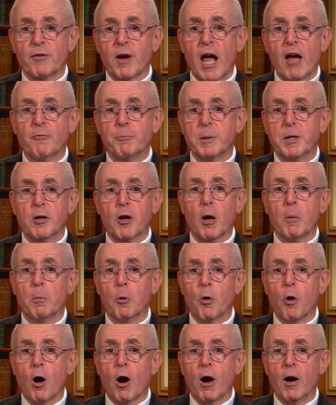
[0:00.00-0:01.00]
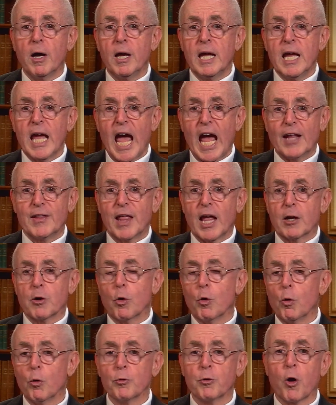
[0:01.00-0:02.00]
have become law had that
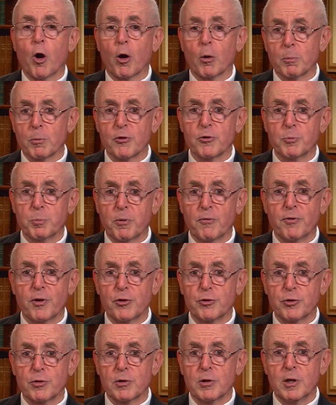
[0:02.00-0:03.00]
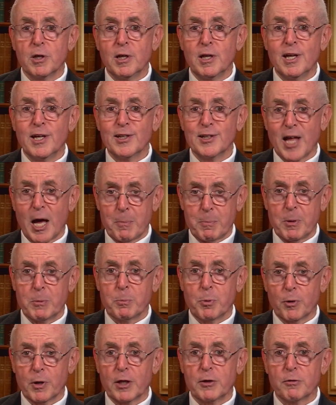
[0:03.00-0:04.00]
hold harmless provision not been
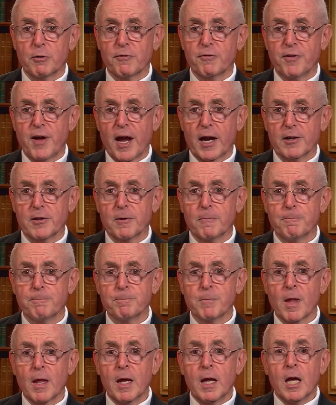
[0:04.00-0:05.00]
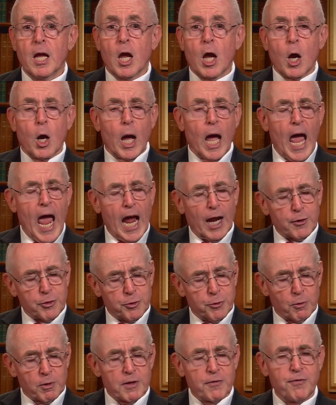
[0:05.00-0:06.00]
put into effect. Act
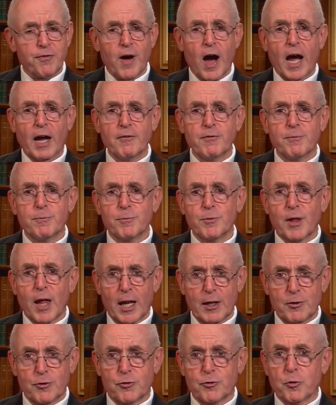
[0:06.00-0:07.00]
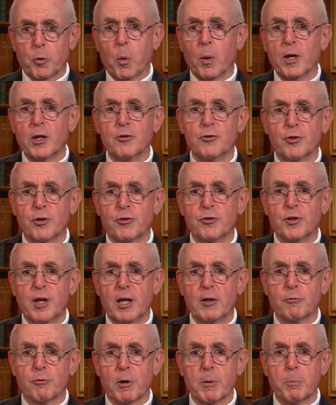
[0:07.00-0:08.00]
35, that
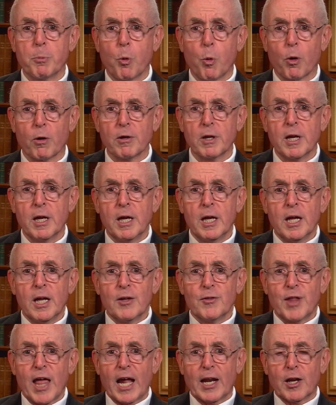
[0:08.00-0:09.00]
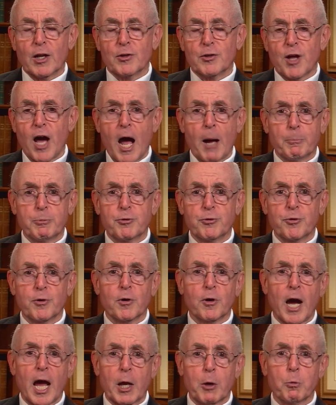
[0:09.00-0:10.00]
2016 report that adopts the
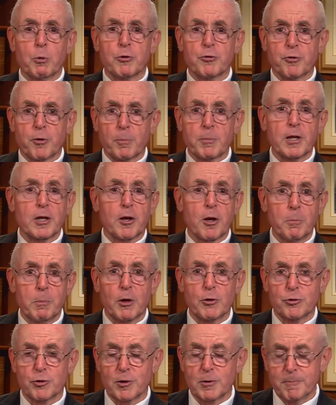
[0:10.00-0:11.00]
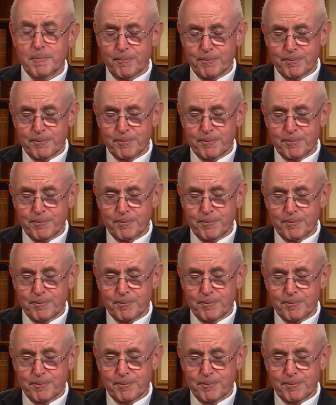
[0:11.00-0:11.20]
language from the Commission,